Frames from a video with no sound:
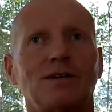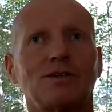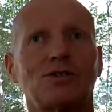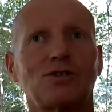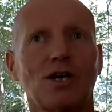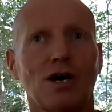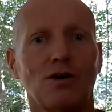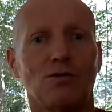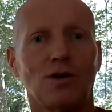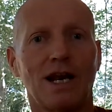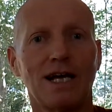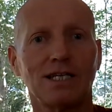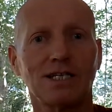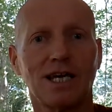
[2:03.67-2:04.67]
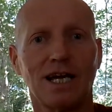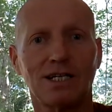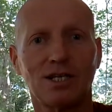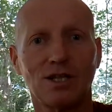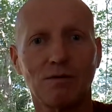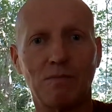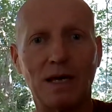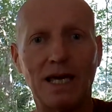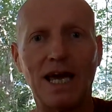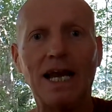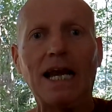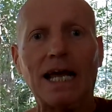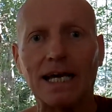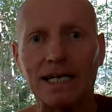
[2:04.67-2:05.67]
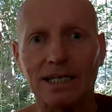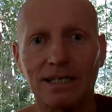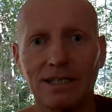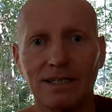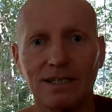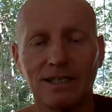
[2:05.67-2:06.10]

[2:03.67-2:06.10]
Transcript: So let's get to the beginning